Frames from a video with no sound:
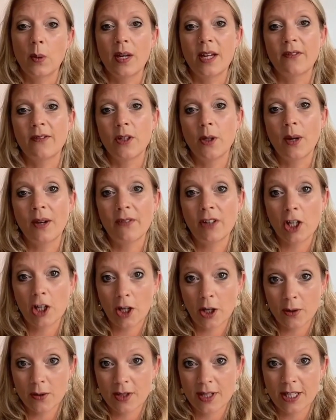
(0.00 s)
If you have a
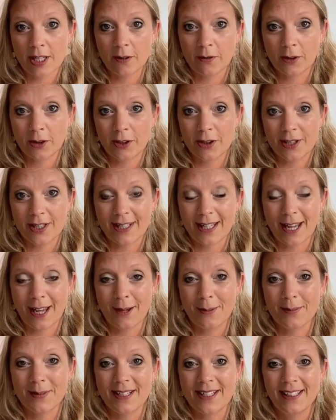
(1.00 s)
low
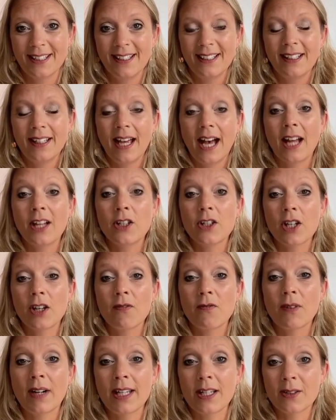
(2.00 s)
self-concept and you
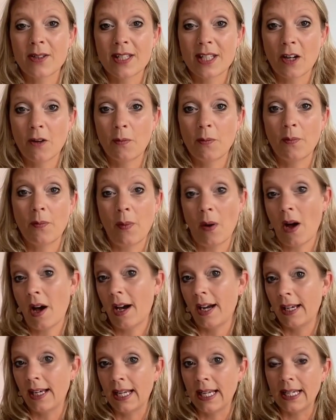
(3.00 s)
don't rate yourself
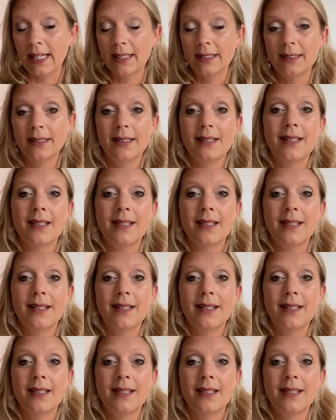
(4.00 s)
highly,